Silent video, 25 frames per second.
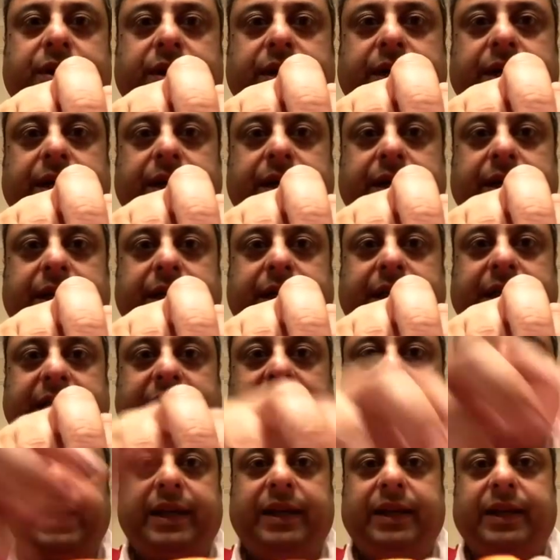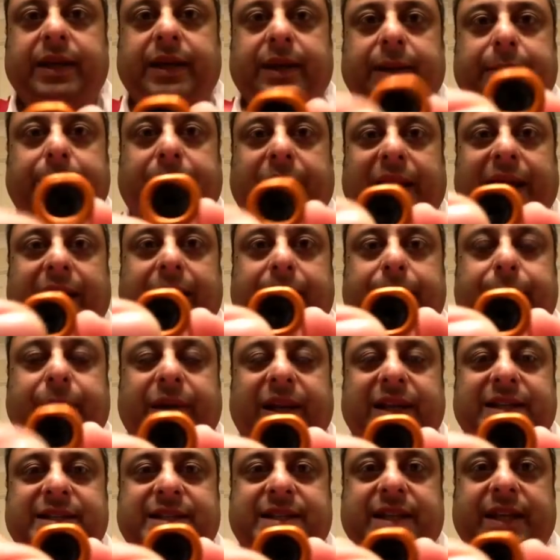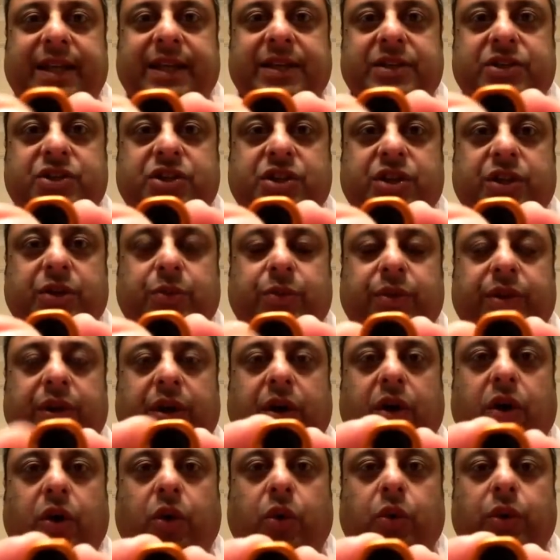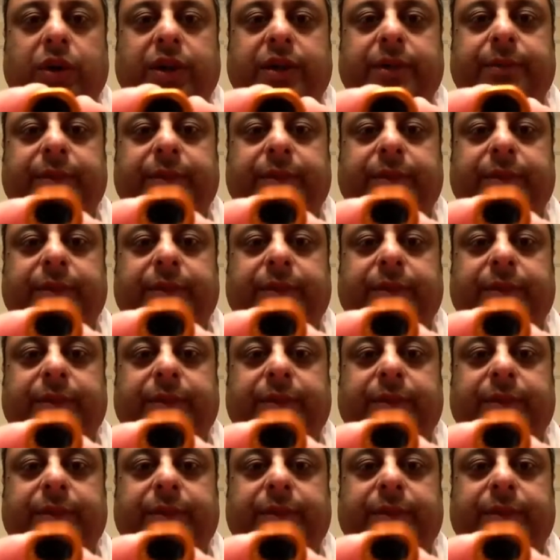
again, a black plastic insert with a hole in the